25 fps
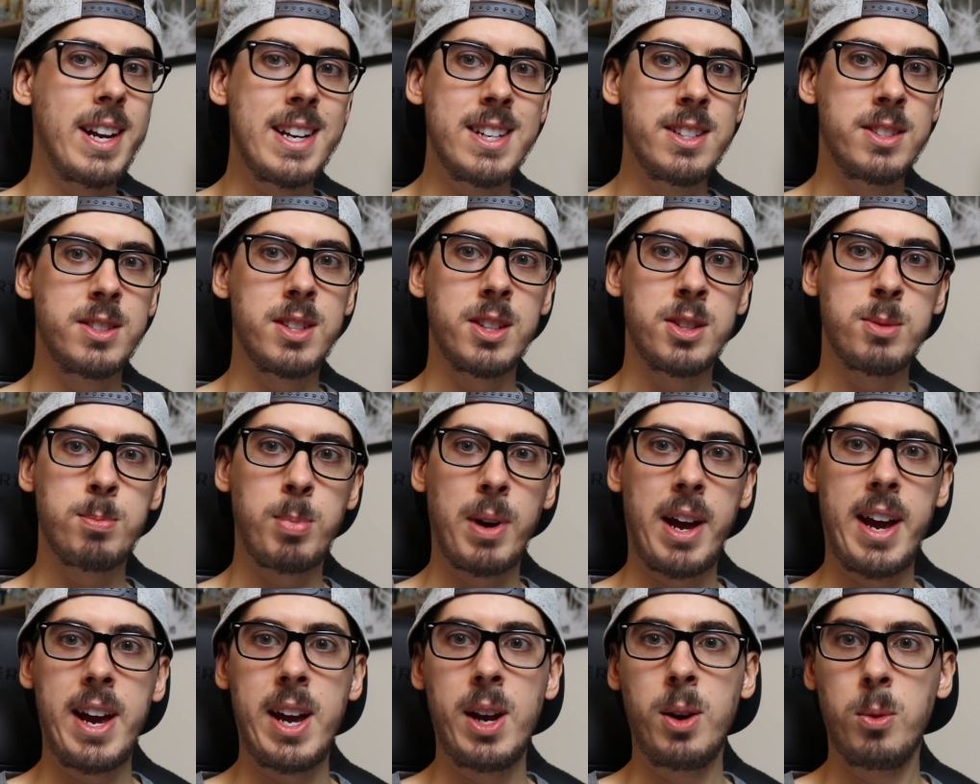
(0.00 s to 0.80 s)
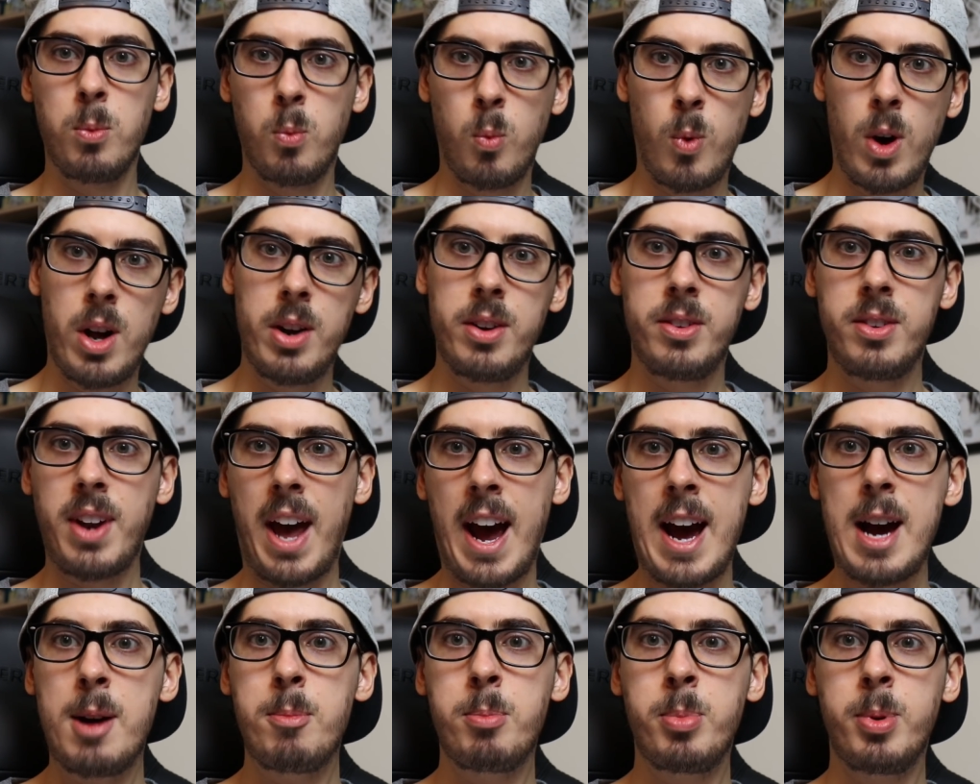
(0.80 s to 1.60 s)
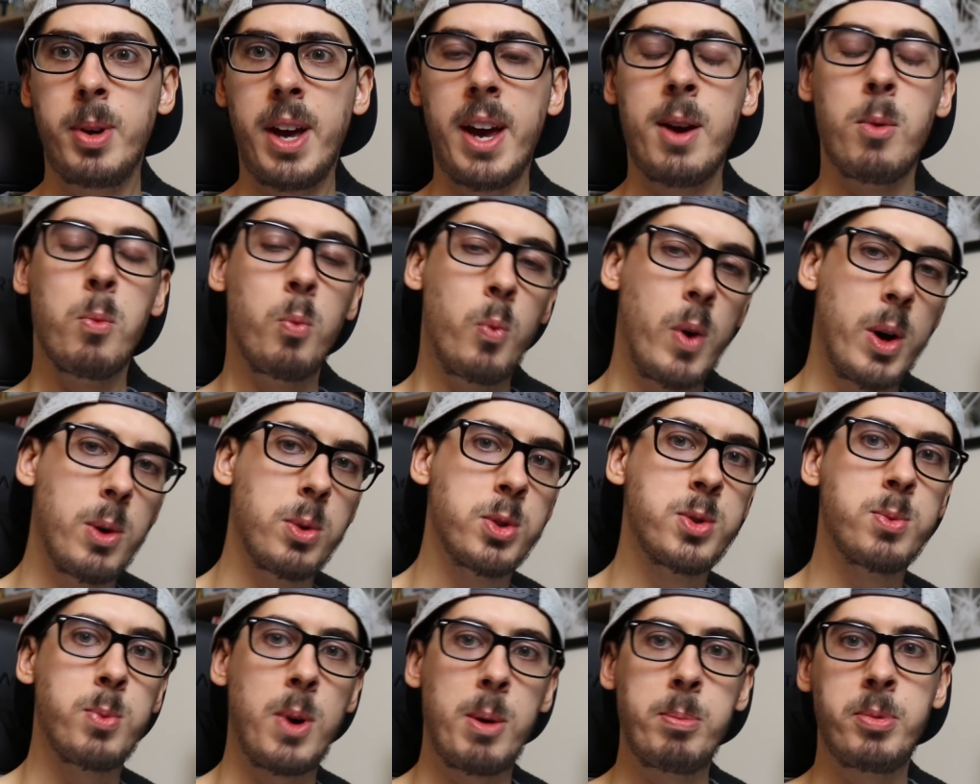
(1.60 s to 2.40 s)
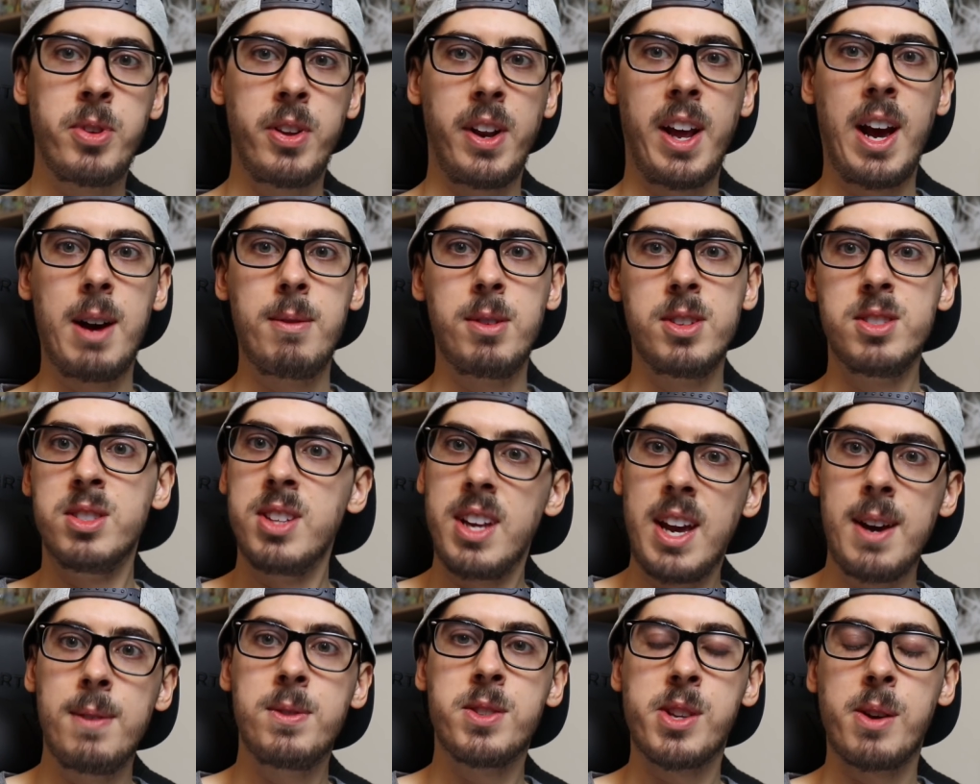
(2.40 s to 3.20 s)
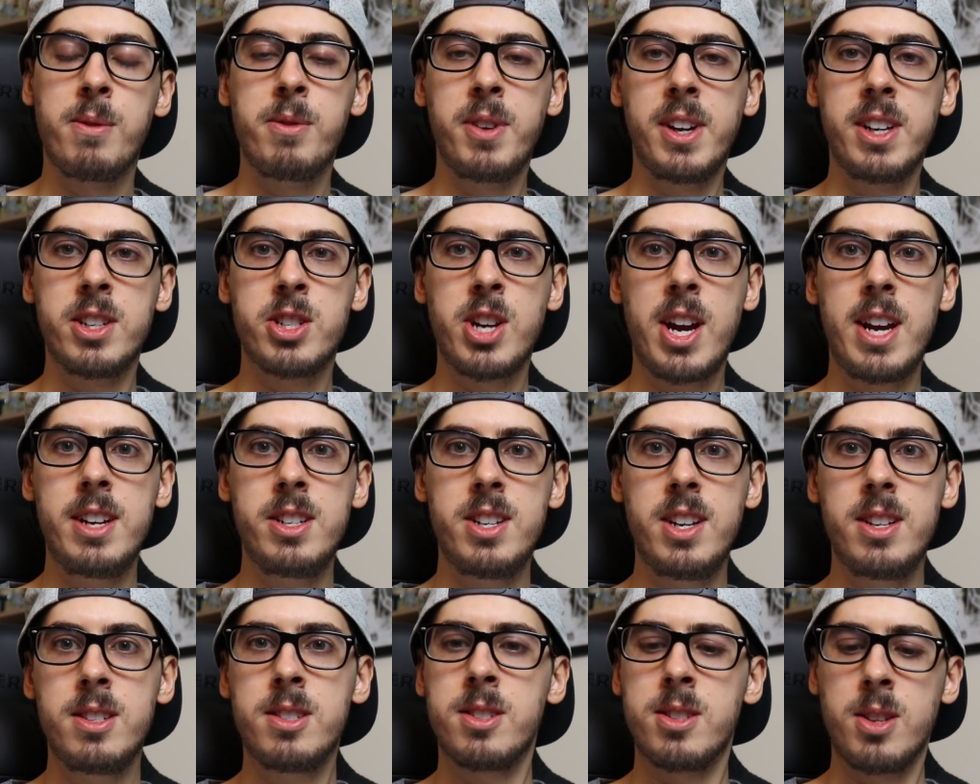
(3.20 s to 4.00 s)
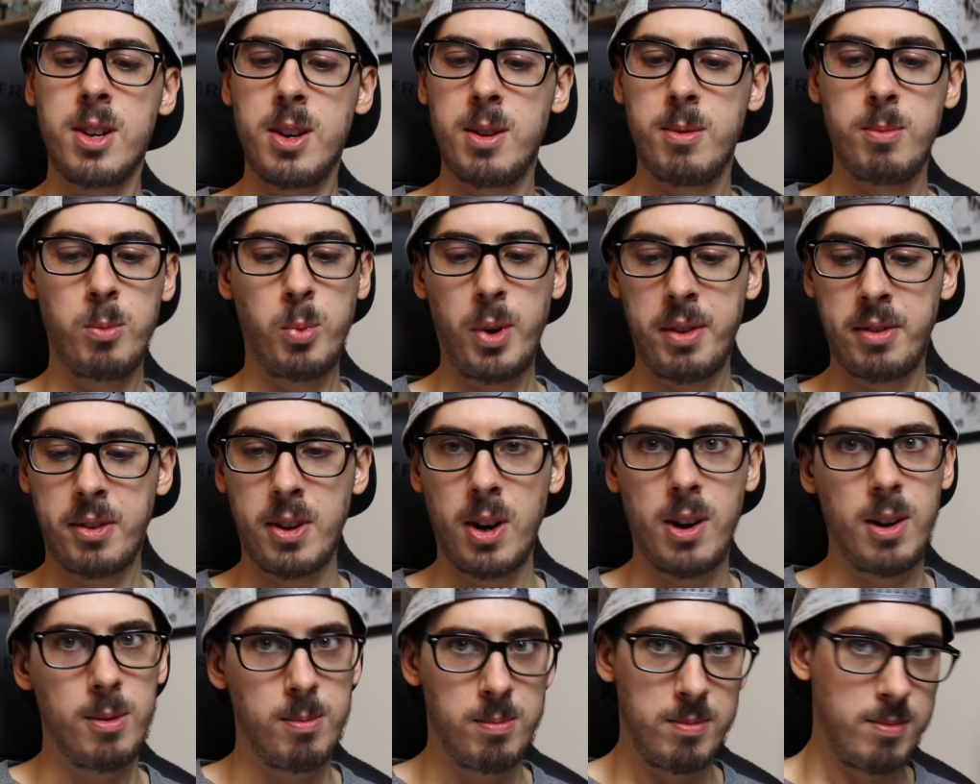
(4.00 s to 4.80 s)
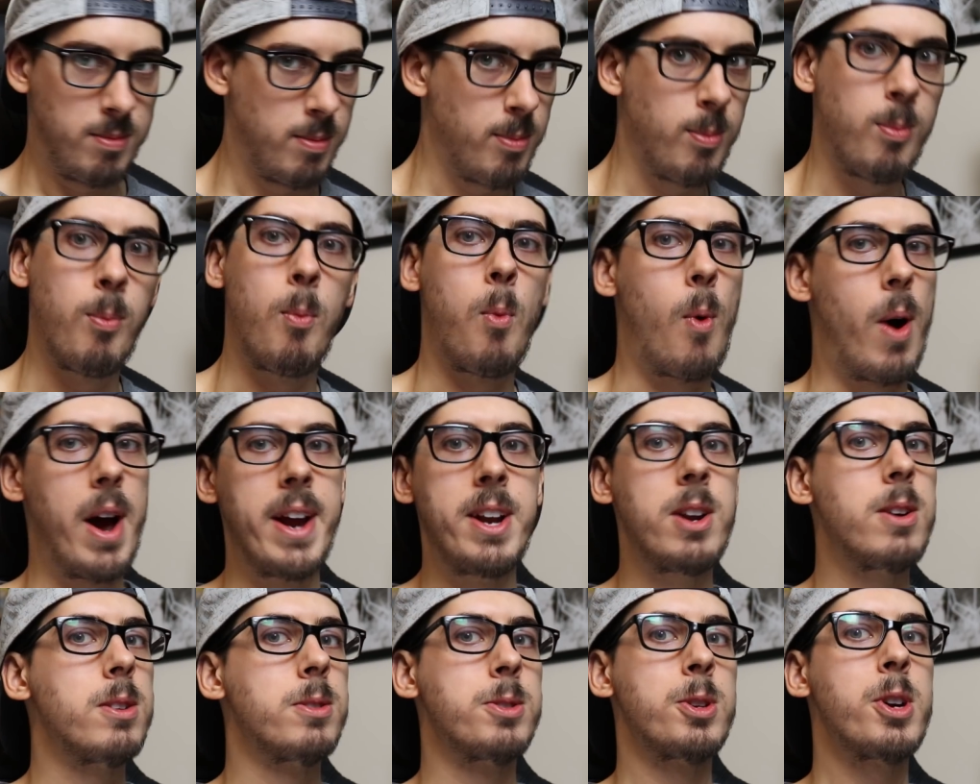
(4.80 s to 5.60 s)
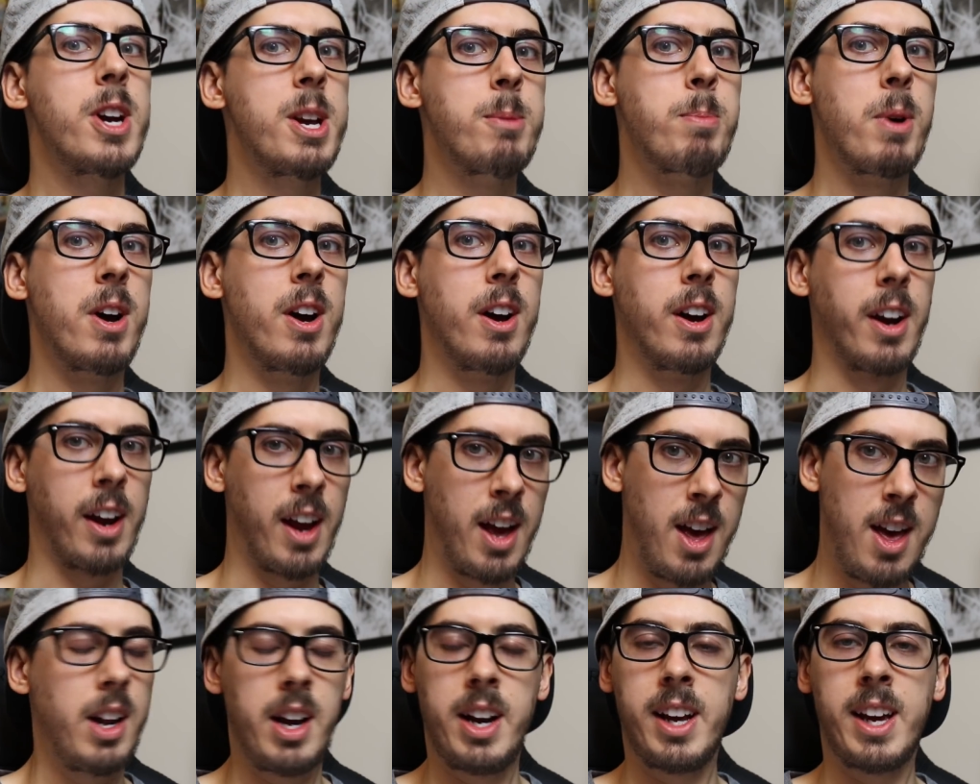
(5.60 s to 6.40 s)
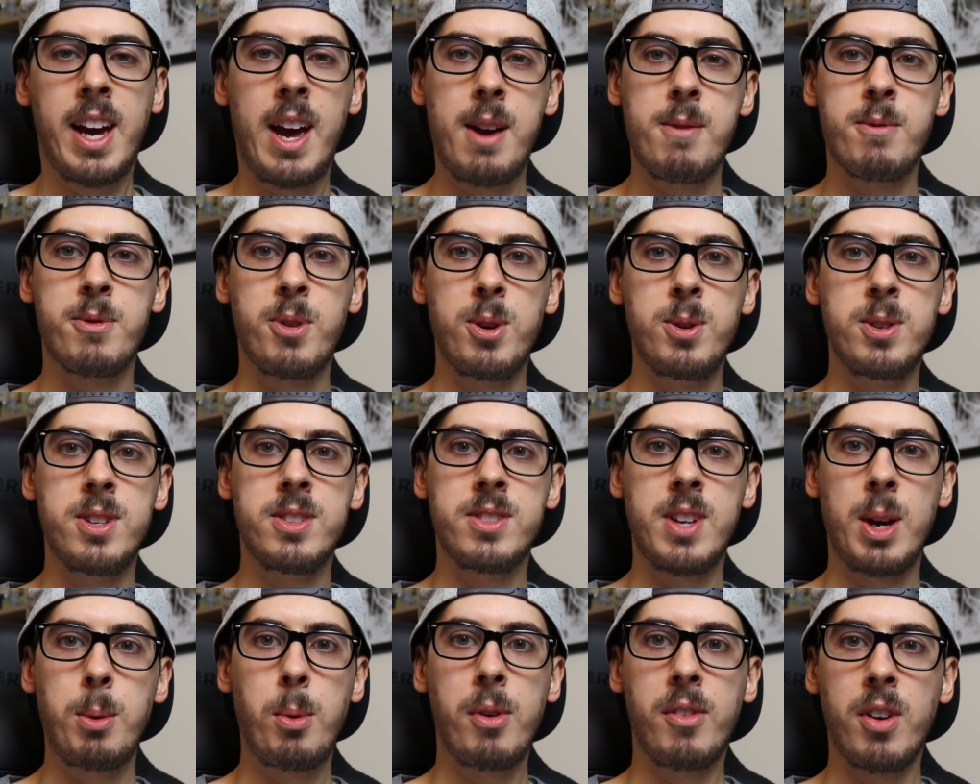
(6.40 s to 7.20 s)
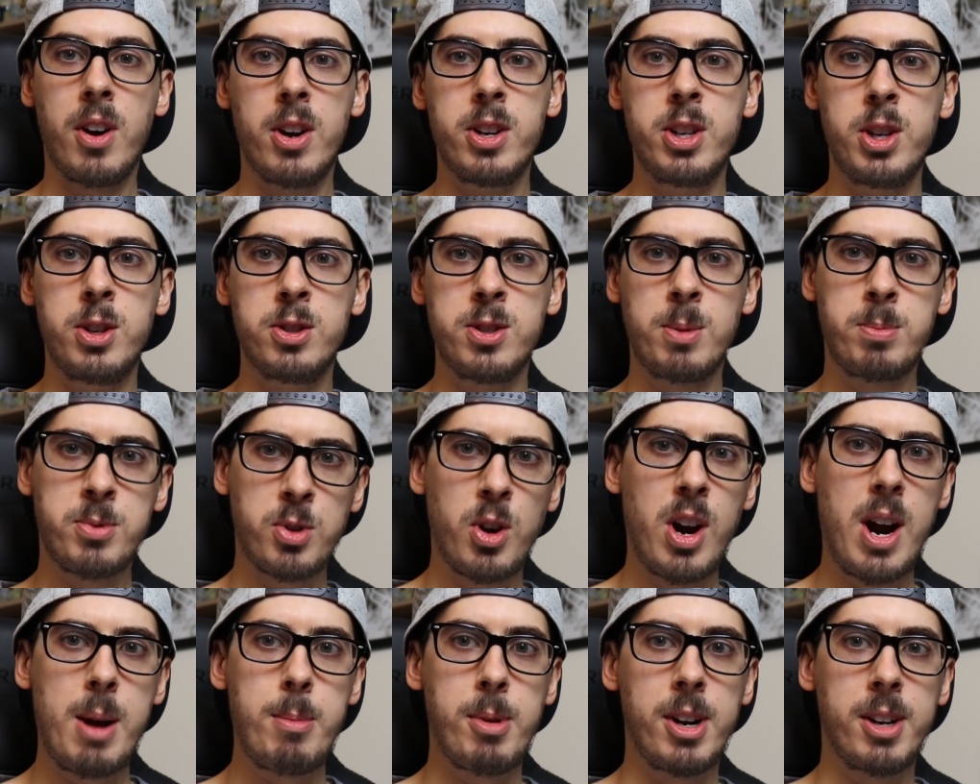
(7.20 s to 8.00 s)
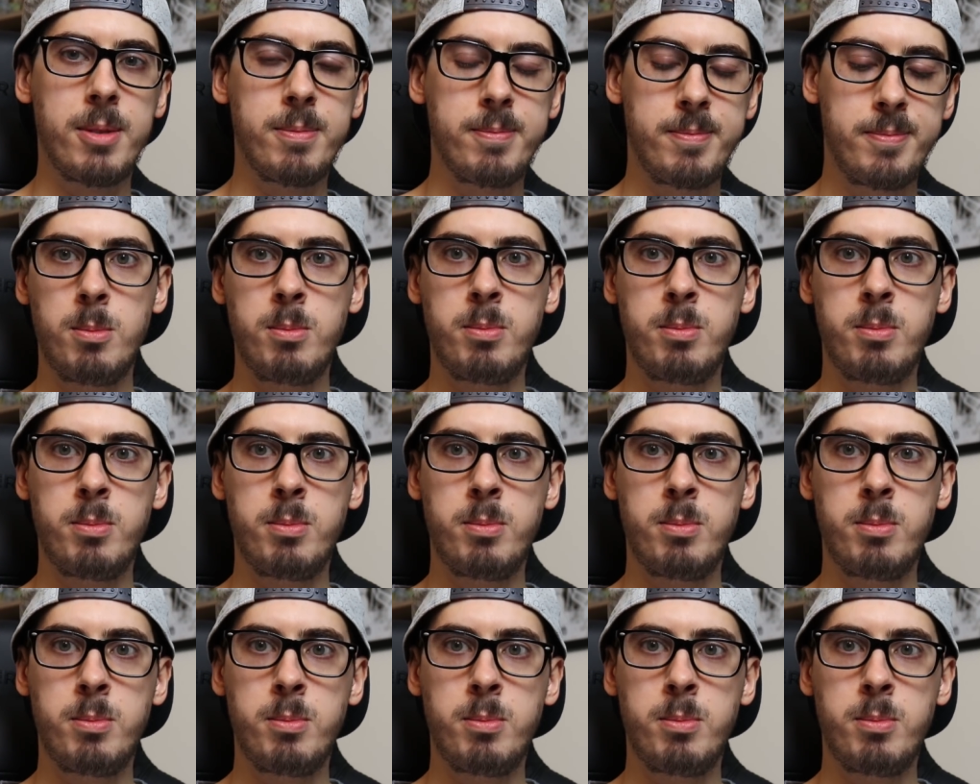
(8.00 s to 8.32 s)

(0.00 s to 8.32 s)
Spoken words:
it is displaying one app, it will swap to the others if something changes. So we've got Why Not Zoidberg, and it came through to say we've got a new subscriber.